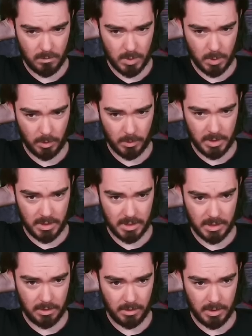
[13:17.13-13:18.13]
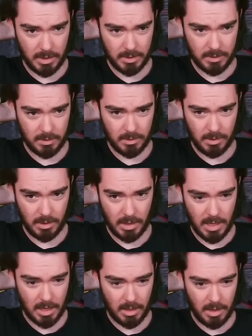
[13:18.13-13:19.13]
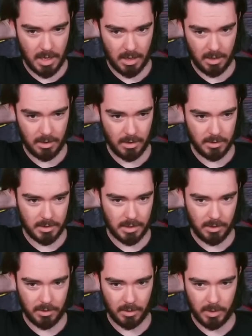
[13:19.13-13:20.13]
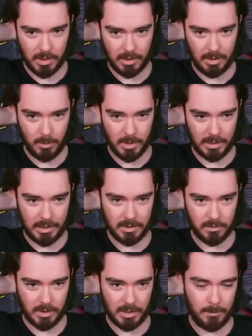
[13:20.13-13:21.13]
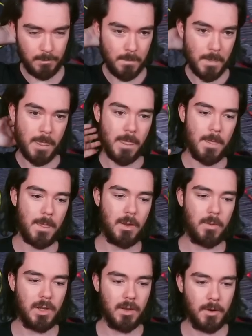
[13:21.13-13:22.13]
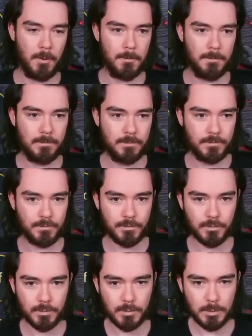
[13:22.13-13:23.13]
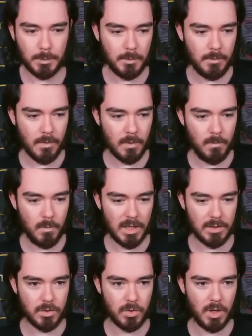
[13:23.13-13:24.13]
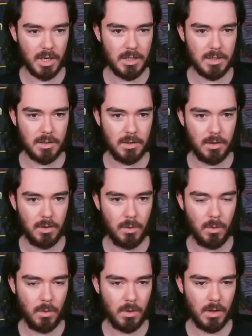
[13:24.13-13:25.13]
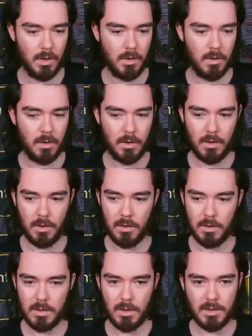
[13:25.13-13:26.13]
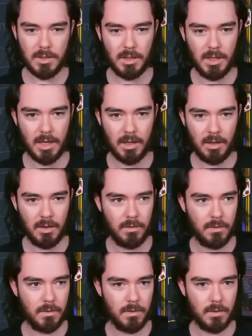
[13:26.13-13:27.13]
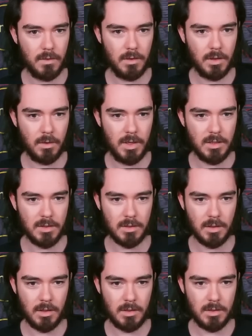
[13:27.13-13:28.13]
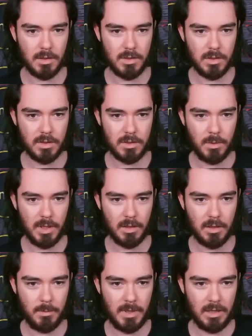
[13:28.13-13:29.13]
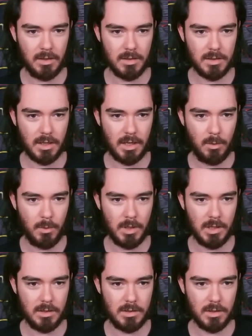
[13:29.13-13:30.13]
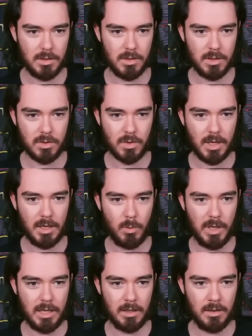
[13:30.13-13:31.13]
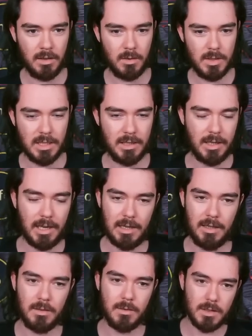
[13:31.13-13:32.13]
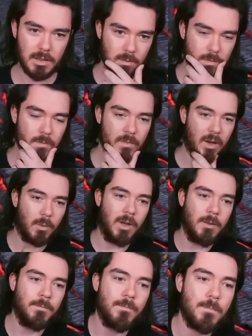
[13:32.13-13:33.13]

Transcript: do I want to just kill this? Yeah, yeah. I'll just kill her with an A one. That's fine. There we go. Let's try to... Does he have... No, he doesn't on the Duchess. So we can come in and just A one the Duchess, try weaken her. Didn't get it. Oh, well.